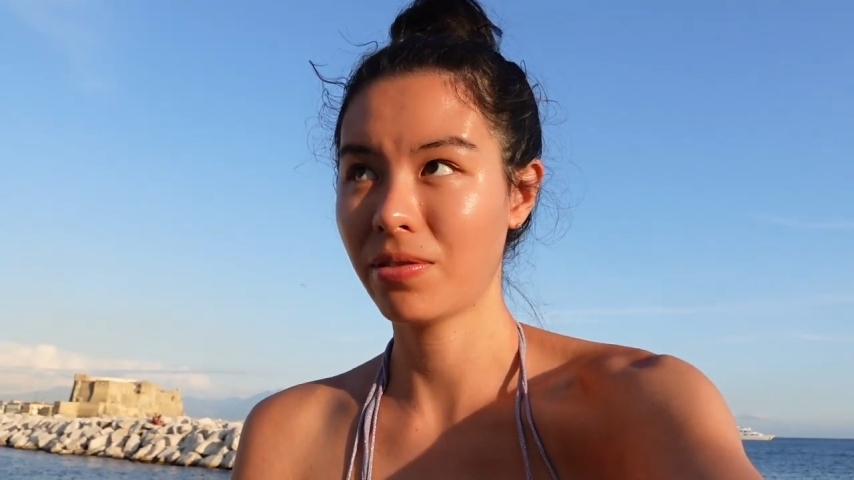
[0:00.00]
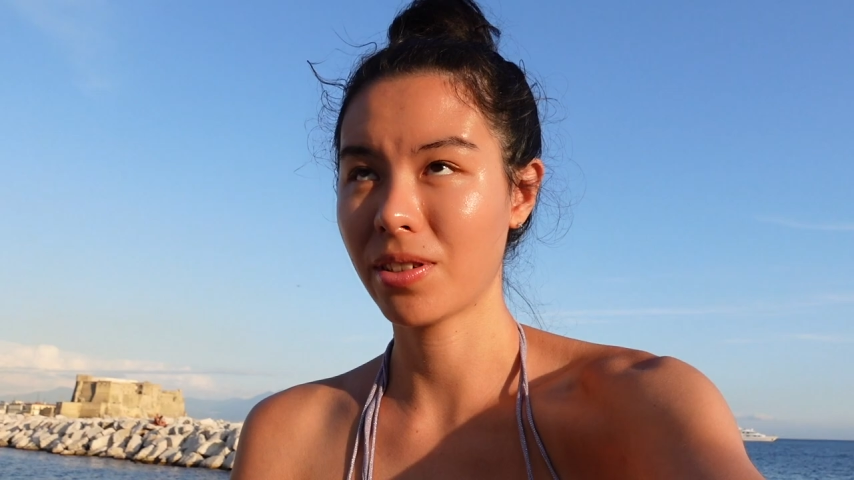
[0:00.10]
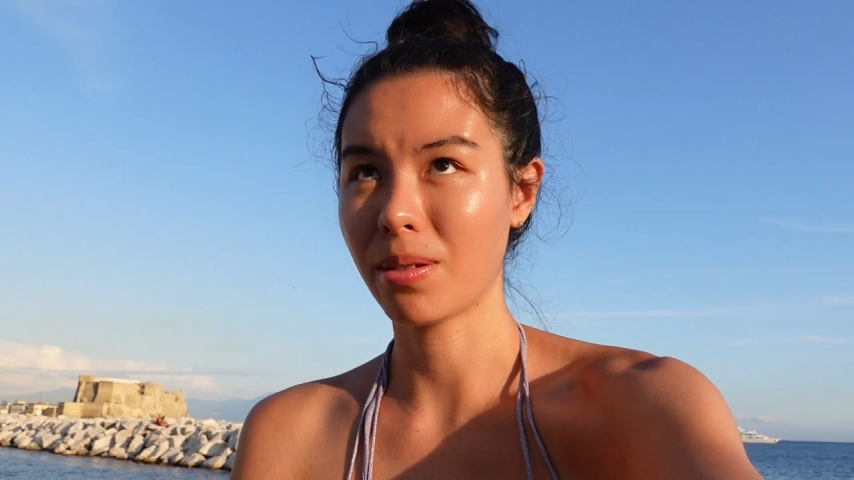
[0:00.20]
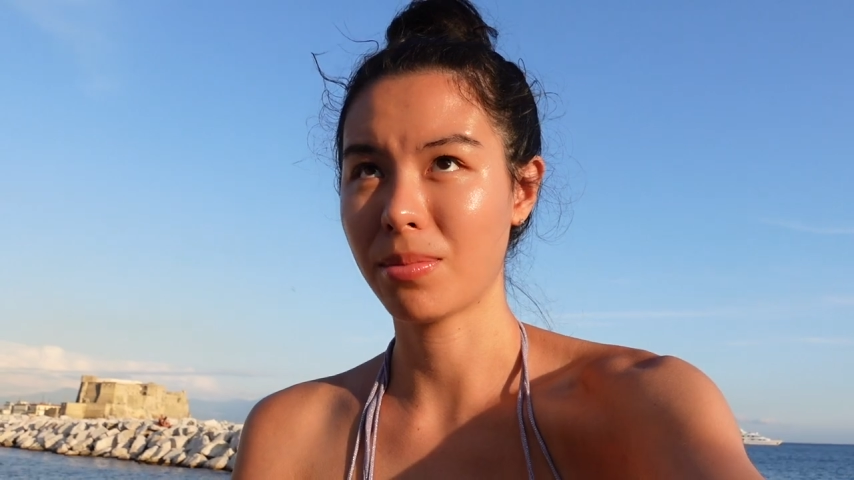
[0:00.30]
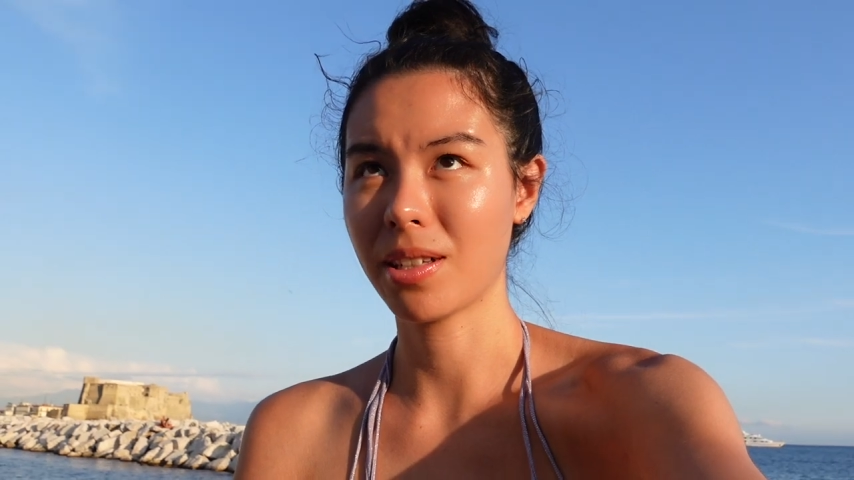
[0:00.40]
for
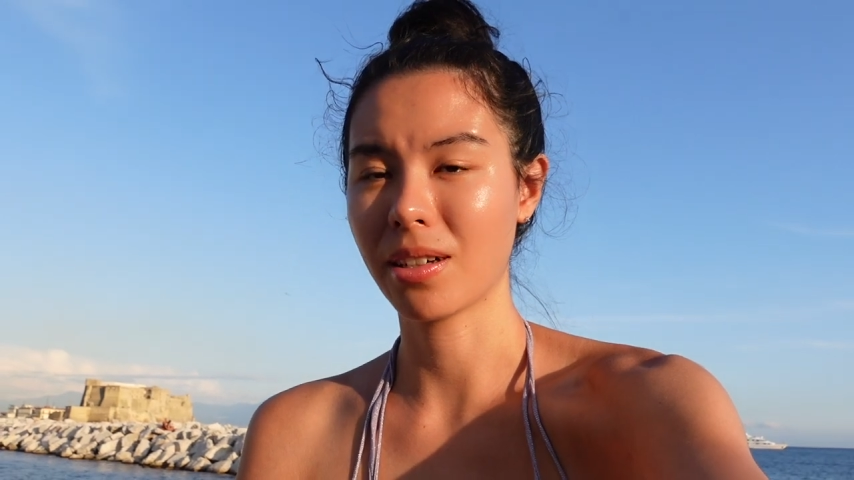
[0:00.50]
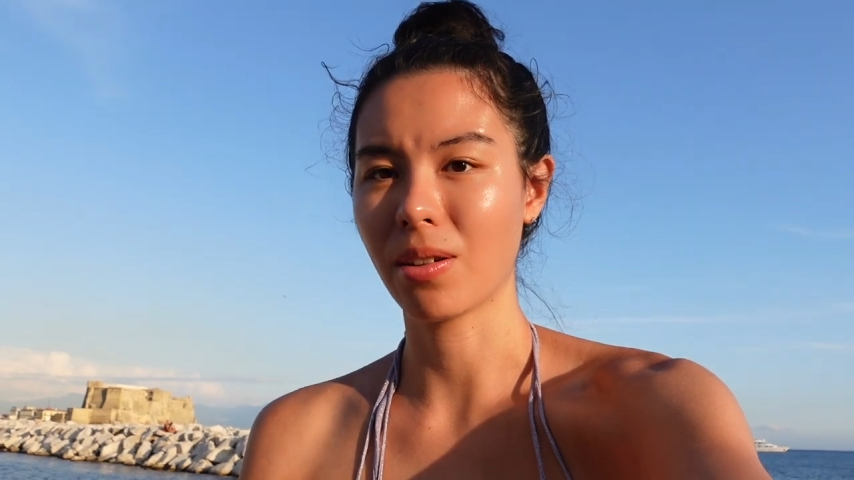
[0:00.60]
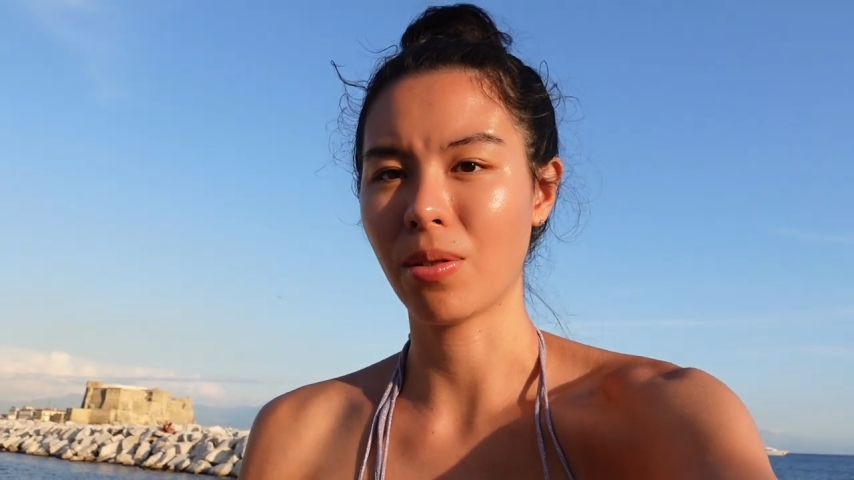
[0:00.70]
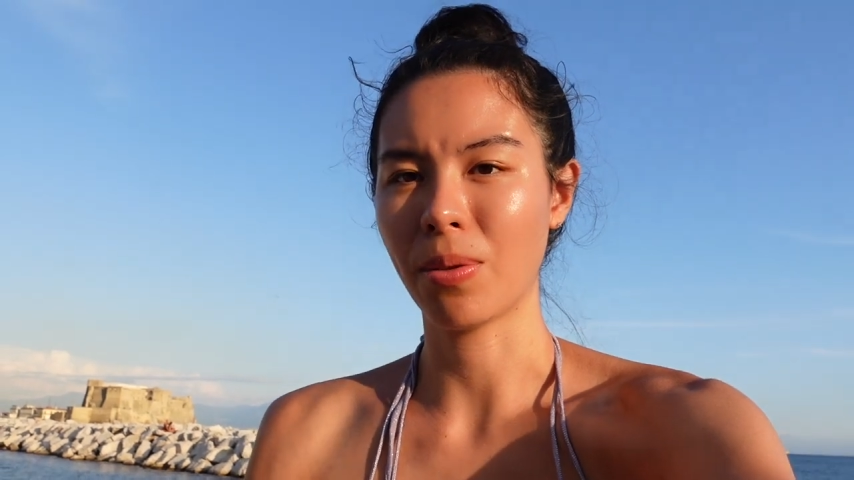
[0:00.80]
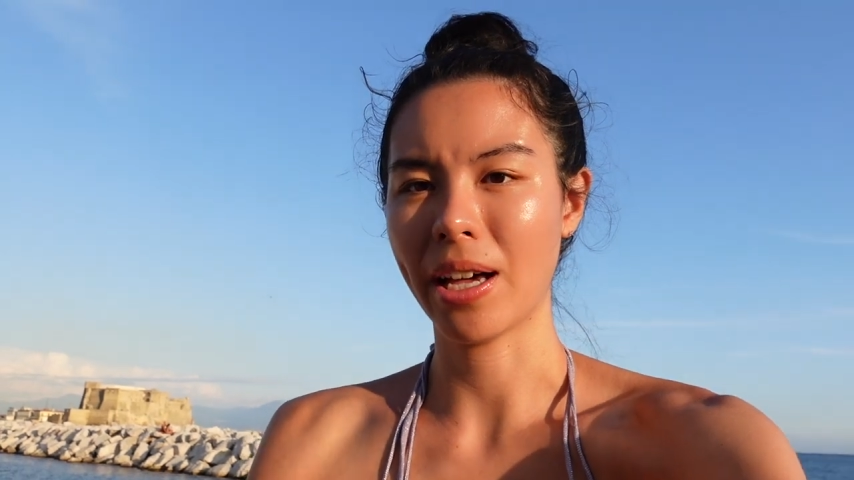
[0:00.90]
them to
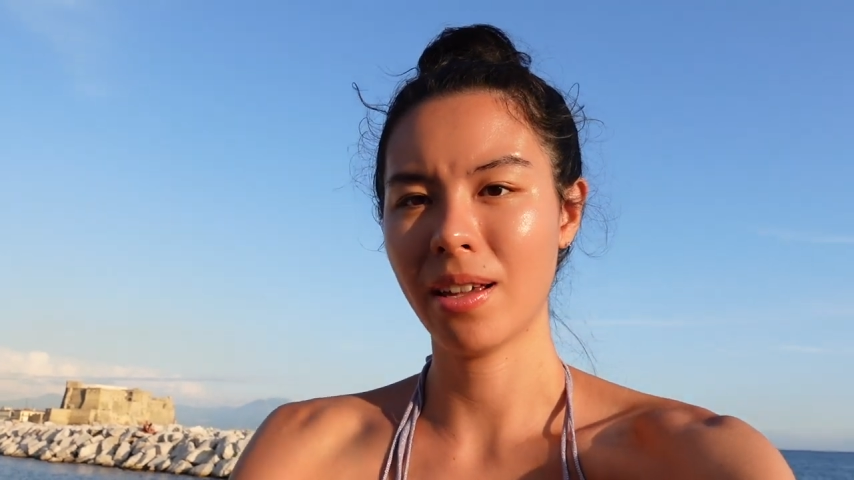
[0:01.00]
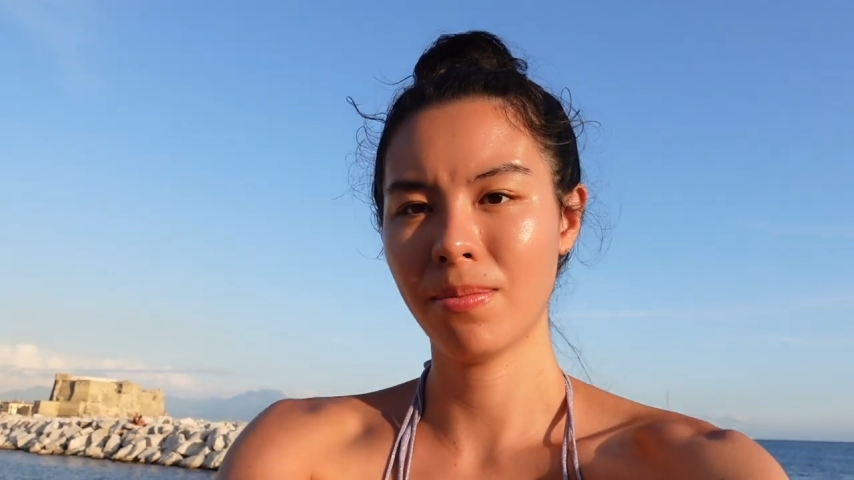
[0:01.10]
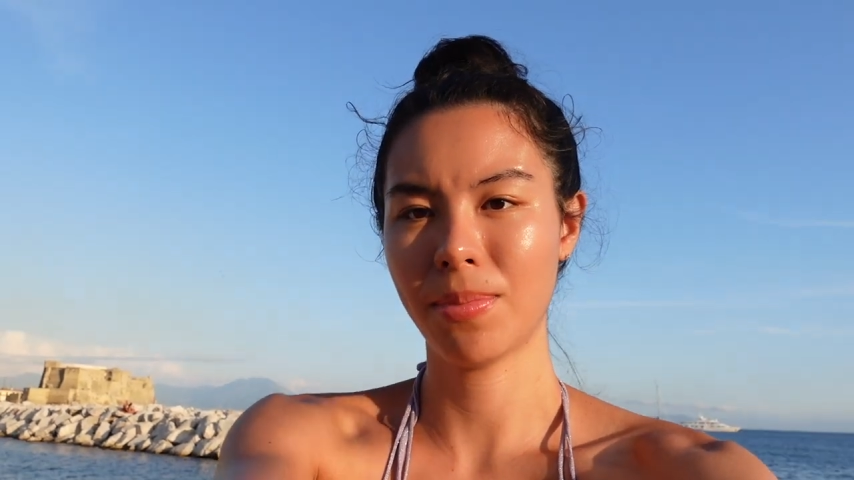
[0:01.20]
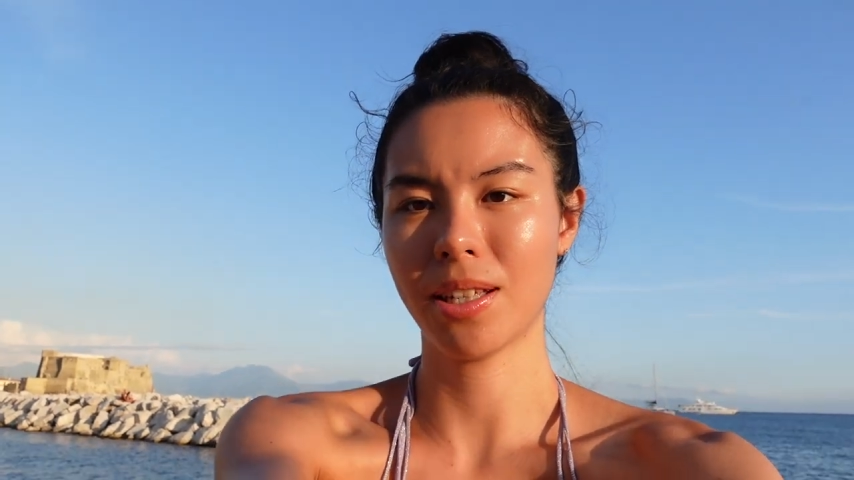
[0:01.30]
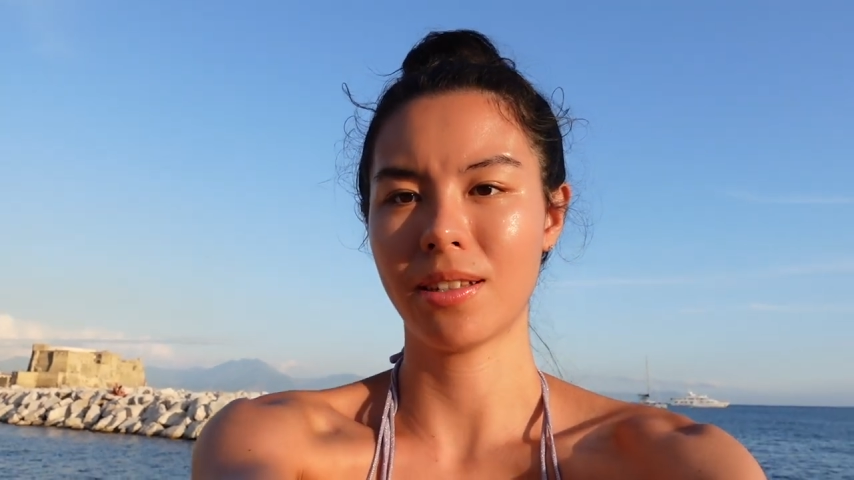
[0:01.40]
go away
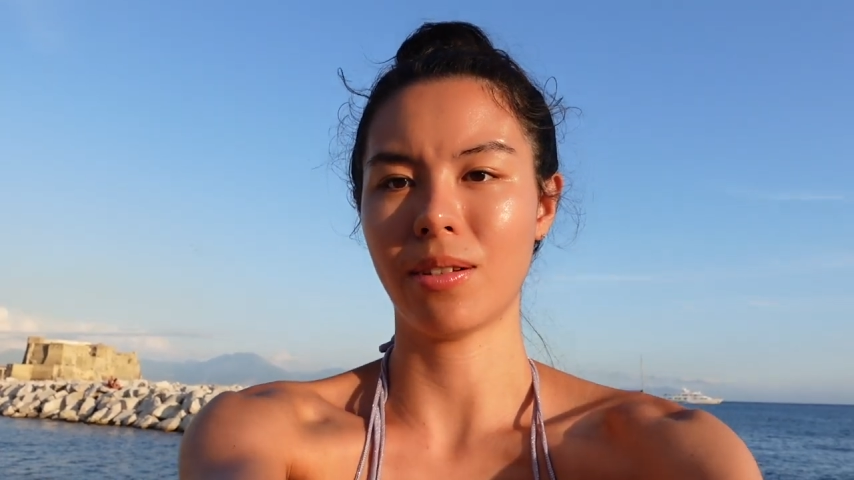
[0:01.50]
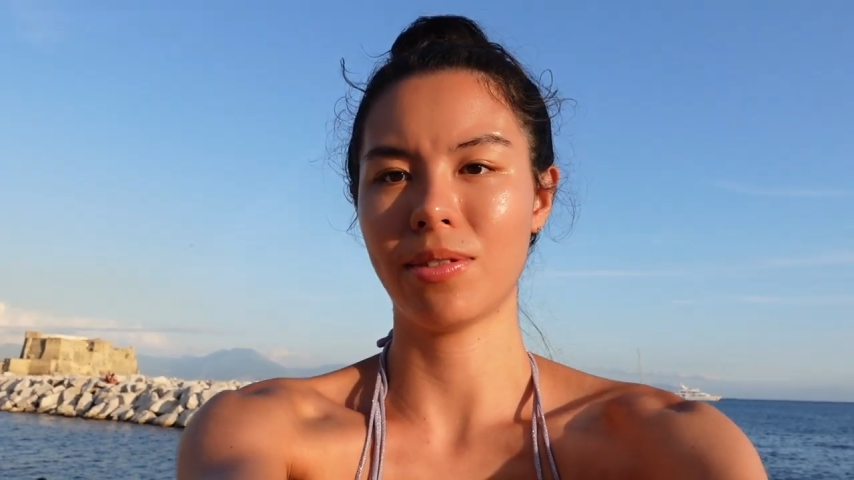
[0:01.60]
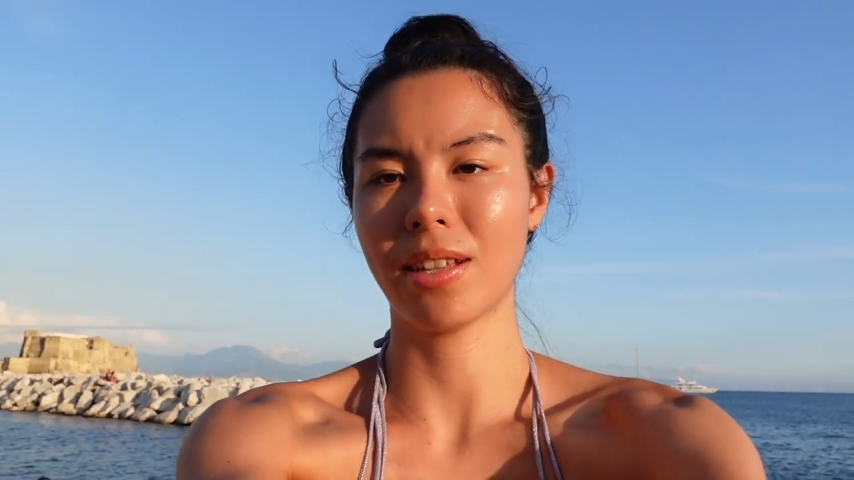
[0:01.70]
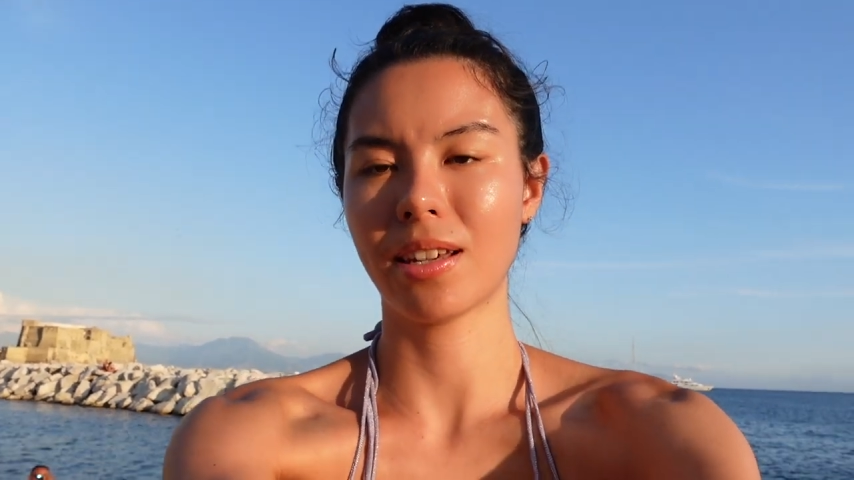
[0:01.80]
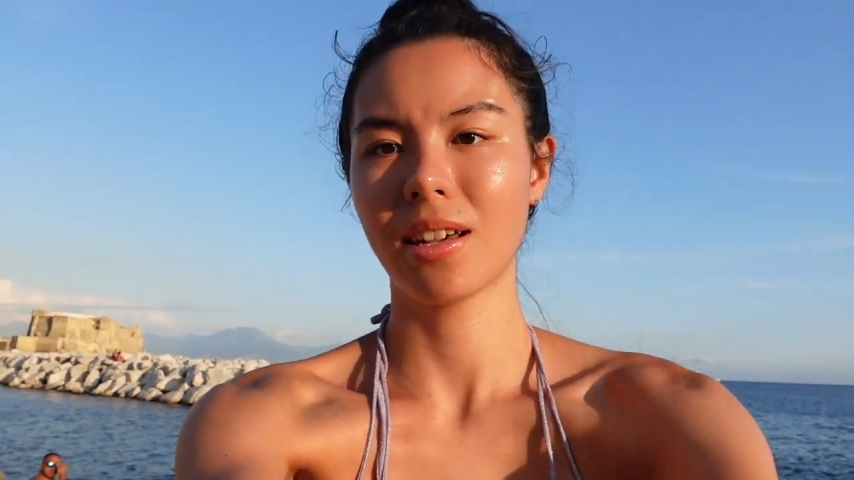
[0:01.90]
because I
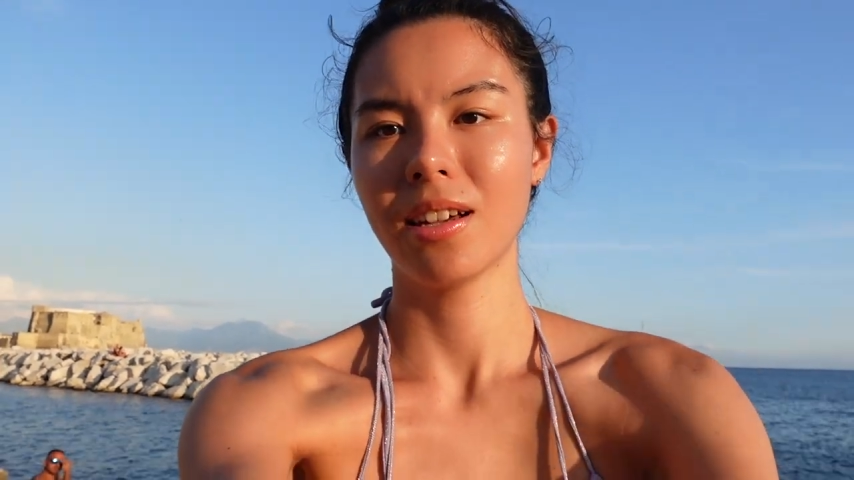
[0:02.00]
was like,